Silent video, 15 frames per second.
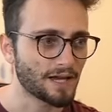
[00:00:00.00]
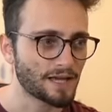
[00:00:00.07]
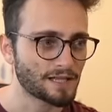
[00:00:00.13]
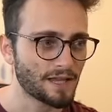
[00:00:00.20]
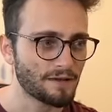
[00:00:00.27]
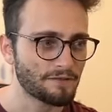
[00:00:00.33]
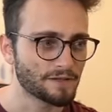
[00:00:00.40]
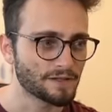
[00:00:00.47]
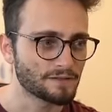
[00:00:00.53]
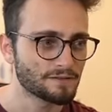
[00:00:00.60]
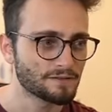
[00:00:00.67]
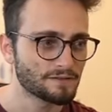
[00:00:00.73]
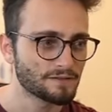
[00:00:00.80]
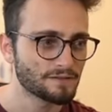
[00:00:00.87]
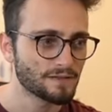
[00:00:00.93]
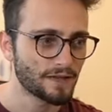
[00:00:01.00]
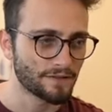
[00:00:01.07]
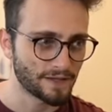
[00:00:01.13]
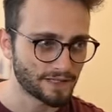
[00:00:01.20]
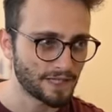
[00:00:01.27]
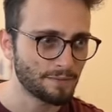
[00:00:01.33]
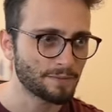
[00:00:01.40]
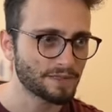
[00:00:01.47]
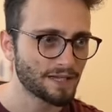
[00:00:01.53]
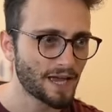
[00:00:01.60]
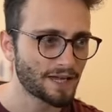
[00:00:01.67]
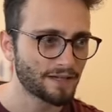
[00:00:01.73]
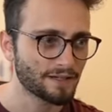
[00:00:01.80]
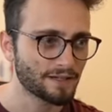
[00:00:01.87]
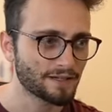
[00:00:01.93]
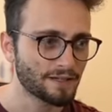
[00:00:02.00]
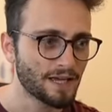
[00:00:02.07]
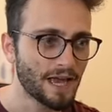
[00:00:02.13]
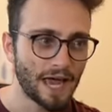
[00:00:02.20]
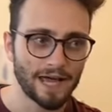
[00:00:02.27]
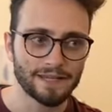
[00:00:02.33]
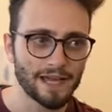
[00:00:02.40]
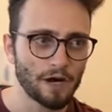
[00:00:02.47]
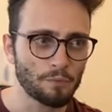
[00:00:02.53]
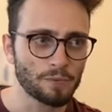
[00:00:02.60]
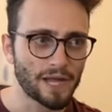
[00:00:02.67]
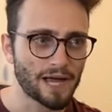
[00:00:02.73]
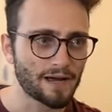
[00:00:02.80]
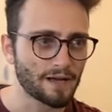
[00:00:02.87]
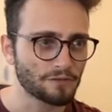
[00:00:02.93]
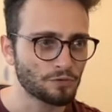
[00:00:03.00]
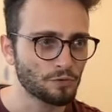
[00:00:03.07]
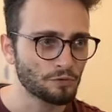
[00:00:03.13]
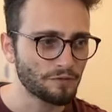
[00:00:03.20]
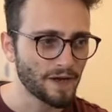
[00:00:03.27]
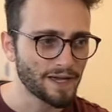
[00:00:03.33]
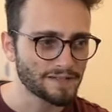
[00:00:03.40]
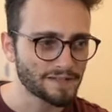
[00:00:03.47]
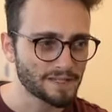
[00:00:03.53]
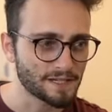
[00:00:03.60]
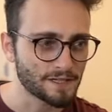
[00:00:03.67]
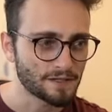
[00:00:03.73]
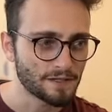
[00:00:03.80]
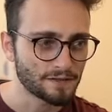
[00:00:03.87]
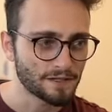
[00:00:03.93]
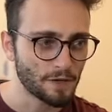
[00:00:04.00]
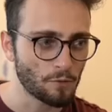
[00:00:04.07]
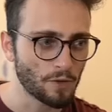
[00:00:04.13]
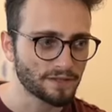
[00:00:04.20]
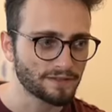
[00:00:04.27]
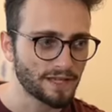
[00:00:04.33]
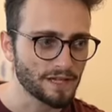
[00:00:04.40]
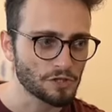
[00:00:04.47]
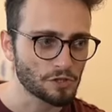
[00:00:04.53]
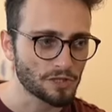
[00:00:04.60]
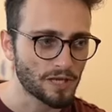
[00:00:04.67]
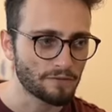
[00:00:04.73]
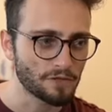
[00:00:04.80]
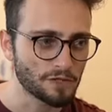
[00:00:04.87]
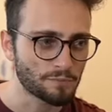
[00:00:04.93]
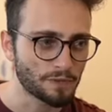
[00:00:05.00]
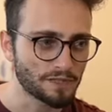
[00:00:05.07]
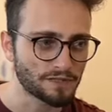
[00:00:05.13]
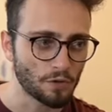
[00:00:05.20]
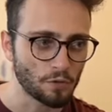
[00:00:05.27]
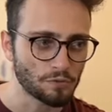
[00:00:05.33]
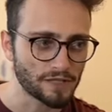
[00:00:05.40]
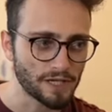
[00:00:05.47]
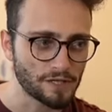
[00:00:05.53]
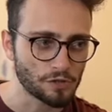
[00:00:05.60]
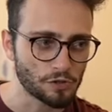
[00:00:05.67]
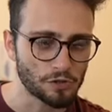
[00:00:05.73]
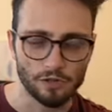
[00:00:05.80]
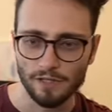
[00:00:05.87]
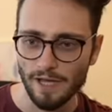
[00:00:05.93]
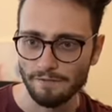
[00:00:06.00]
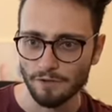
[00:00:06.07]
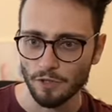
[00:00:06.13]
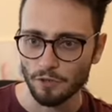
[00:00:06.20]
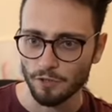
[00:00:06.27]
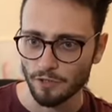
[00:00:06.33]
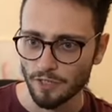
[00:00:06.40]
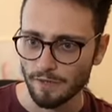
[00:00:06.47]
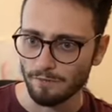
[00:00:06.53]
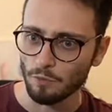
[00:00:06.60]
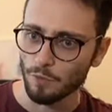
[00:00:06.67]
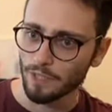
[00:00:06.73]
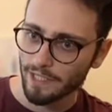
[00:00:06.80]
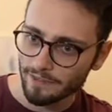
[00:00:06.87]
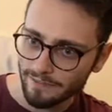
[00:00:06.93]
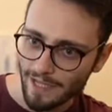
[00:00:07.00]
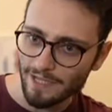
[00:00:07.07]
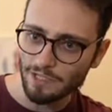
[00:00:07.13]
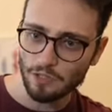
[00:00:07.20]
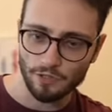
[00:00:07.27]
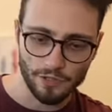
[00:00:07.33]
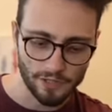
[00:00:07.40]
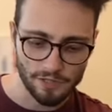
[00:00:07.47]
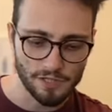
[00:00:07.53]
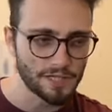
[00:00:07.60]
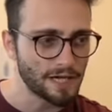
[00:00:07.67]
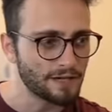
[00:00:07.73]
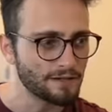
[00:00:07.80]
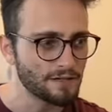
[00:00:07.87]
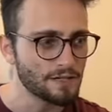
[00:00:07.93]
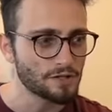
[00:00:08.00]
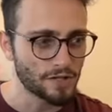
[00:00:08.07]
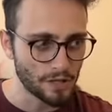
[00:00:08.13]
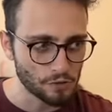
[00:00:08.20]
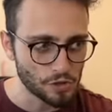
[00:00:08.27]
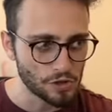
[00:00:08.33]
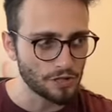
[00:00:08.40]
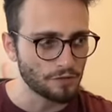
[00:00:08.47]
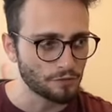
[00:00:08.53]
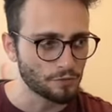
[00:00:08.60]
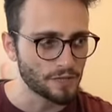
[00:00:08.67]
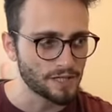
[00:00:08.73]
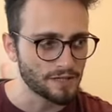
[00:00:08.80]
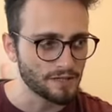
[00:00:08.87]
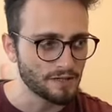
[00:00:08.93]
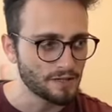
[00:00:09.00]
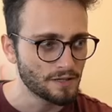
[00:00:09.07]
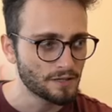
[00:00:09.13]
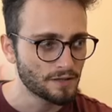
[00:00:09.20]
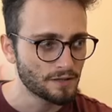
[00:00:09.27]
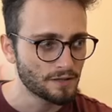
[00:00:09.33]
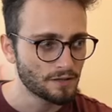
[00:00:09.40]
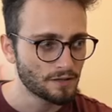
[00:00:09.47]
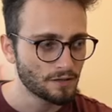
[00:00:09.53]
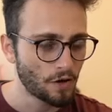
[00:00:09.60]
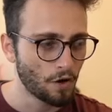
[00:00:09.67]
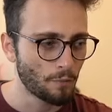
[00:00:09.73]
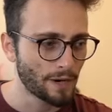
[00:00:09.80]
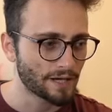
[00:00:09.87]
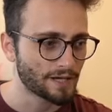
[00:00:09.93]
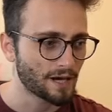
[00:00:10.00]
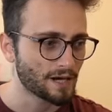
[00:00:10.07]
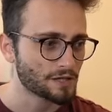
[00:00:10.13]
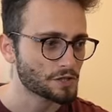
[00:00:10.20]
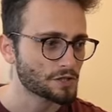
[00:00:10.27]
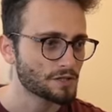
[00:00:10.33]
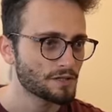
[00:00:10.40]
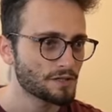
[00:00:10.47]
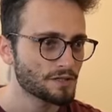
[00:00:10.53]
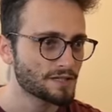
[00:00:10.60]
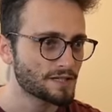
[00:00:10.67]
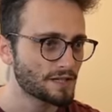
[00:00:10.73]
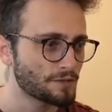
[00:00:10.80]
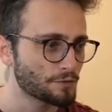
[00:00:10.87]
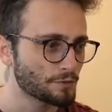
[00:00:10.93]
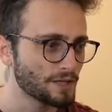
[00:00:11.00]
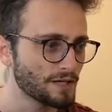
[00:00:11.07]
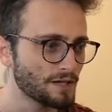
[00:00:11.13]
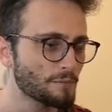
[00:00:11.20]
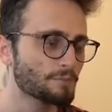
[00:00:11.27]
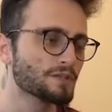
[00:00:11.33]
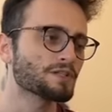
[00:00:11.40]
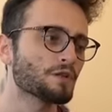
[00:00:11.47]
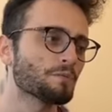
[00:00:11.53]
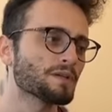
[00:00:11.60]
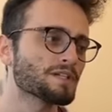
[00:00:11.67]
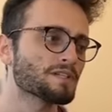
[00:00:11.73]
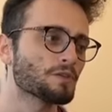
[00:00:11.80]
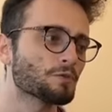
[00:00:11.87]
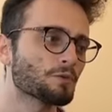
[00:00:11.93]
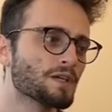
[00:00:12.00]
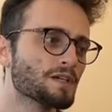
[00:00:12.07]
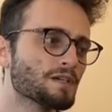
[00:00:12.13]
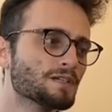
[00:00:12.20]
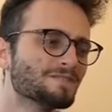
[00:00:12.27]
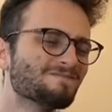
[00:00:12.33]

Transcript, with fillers: I love it. And they keep attacking it. And now black got too fancy. They went danger levels, but don't danger your level or your level will get dangered. You understand? Now g three. Oh my gosh. c three? Please don't play c three.